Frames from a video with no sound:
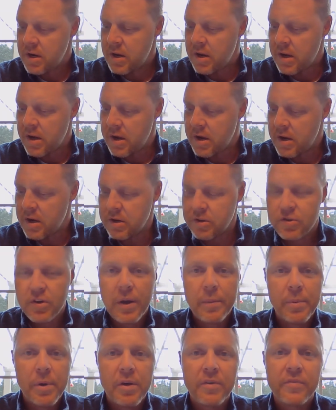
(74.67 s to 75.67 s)
and
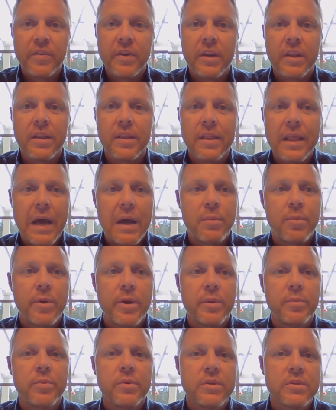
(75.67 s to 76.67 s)
drop off any library
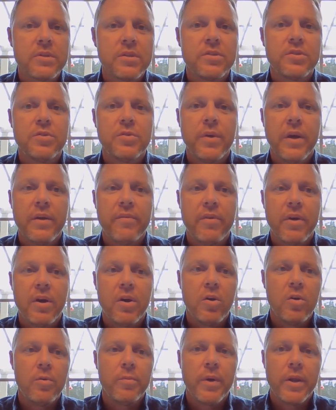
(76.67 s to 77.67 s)
books that you have at home.